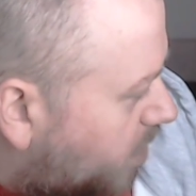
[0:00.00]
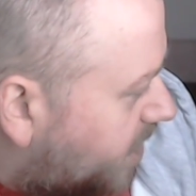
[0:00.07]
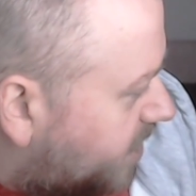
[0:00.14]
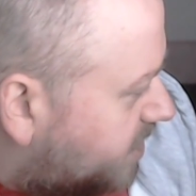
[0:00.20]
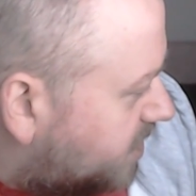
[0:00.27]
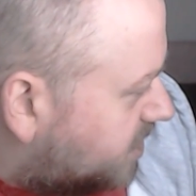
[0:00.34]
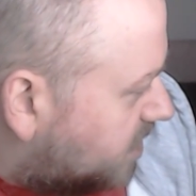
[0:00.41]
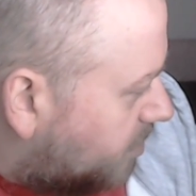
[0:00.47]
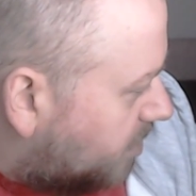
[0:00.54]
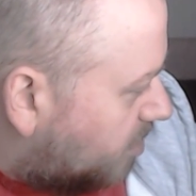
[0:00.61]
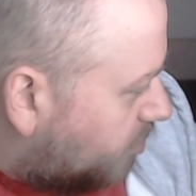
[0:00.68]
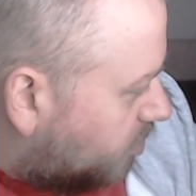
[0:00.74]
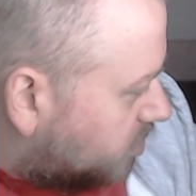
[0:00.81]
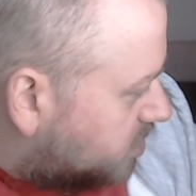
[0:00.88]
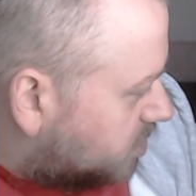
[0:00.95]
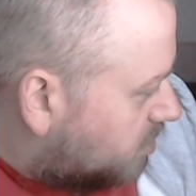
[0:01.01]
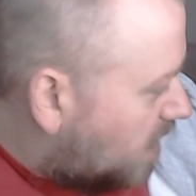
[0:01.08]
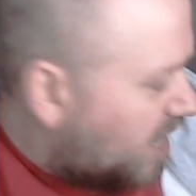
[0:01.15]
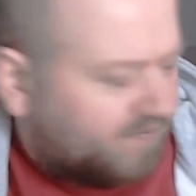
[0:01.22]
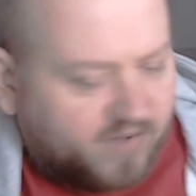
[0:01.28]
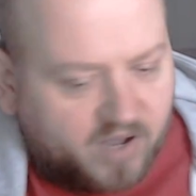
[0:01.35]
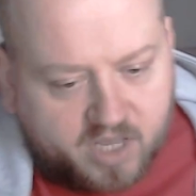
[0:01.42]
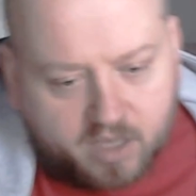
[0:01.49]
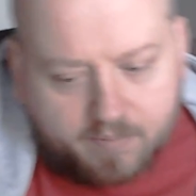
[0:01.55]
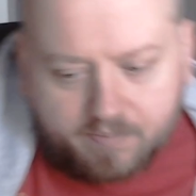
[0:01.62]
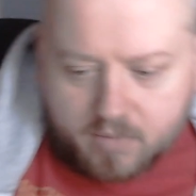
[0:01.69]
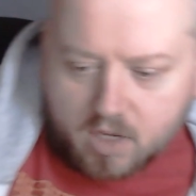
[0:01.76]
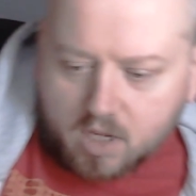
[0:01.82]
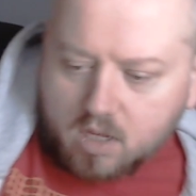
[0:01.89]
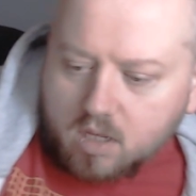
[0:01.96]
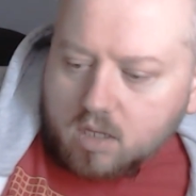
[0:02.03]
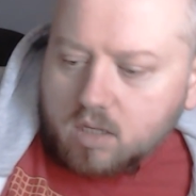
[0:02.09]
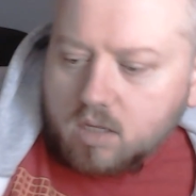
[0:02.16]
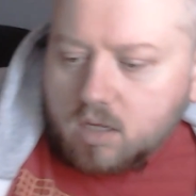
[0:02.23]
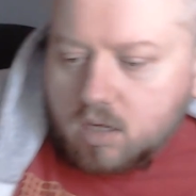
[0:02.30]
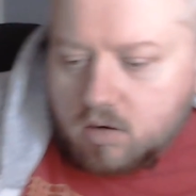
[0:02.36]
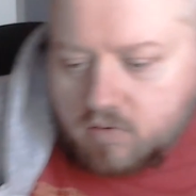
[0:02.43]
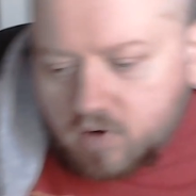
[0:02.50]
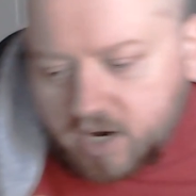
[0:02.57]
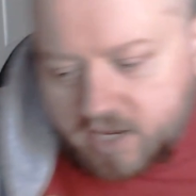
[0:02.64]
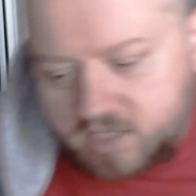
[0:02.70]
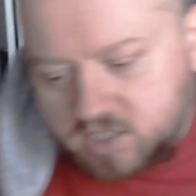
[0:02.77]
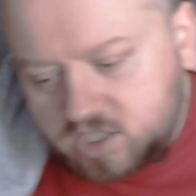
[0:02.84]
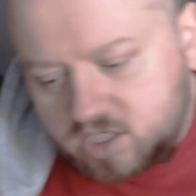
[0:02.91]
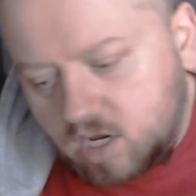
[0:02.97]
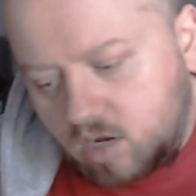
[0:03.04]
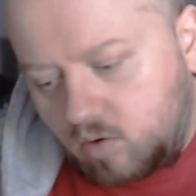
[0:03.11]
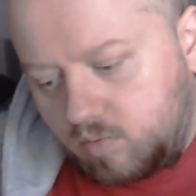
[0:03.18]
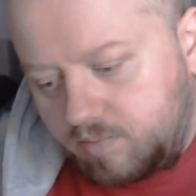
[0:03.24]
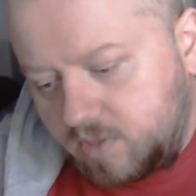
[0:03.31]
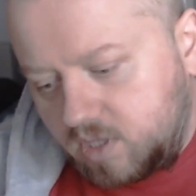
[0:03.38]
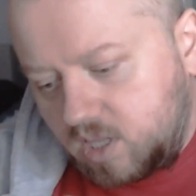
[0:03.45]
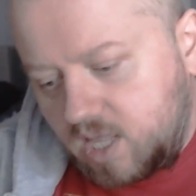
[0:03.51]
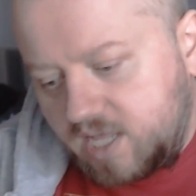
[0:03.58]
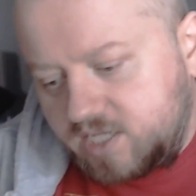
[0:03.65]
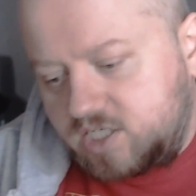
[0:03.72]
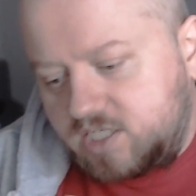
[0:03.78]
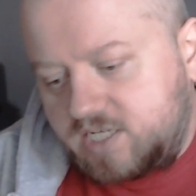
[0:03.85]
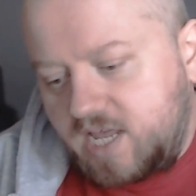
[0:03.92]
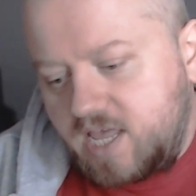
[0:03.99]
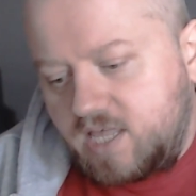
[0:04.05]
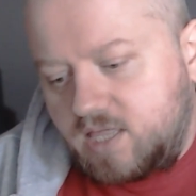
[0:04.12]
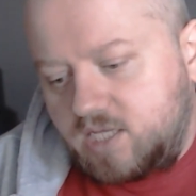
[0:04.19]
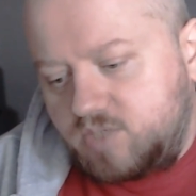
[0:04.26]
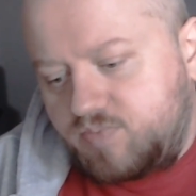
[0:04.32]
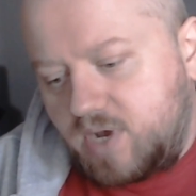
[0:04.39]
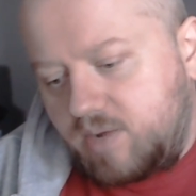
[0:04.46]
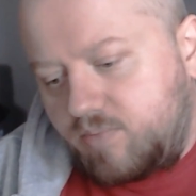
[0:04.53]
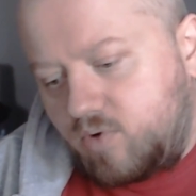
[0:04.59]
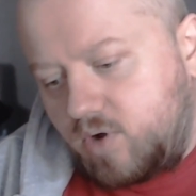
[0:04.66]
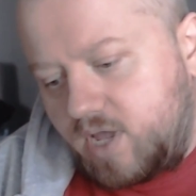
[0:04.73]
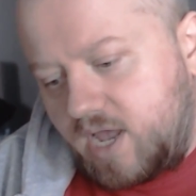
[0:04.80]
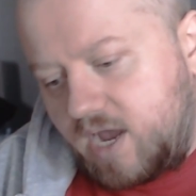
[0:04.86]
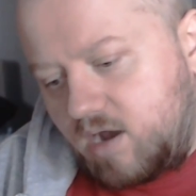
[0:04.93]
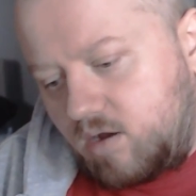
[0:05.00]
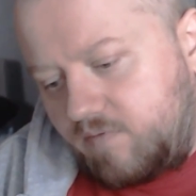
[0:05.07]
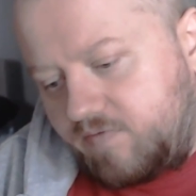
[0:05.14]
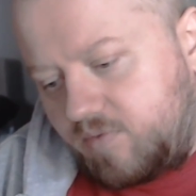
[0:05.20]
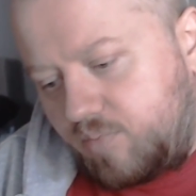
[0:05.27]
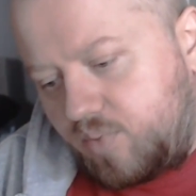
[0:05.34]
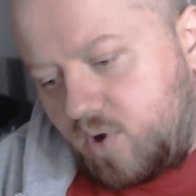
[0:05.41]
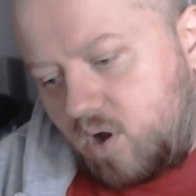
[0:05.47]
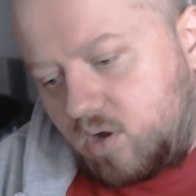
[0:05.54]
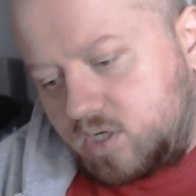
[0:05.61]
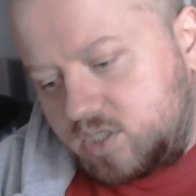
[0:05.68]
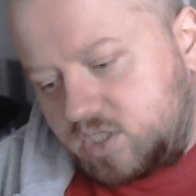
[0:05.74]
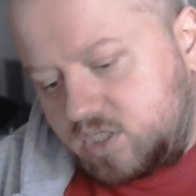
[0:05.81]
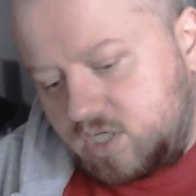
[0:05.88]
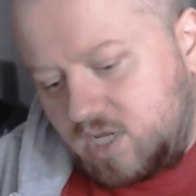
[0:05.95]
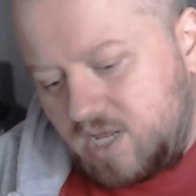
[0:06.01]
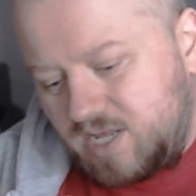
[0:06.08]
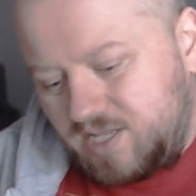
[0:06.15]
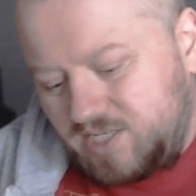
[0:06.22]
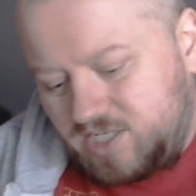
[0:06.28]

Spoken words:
it did tell me the buttons. Ah, fuck it. Right, so let's take this bad boy out of the box and